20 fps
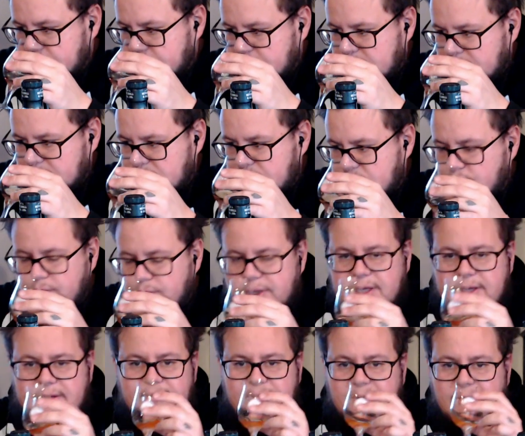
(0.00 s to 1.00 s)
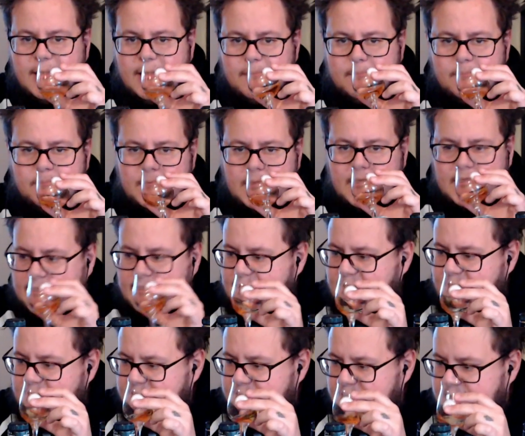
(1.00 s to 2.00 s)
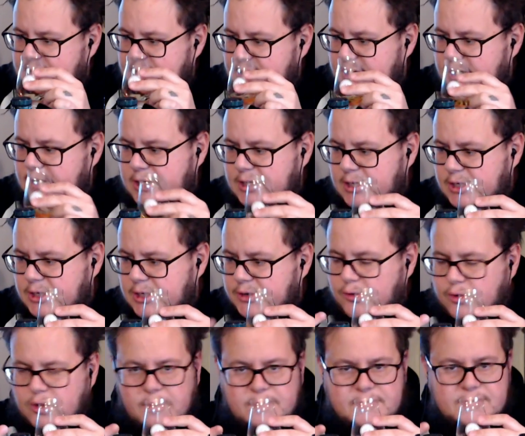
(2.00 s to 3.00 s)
Sweet, like candy drops,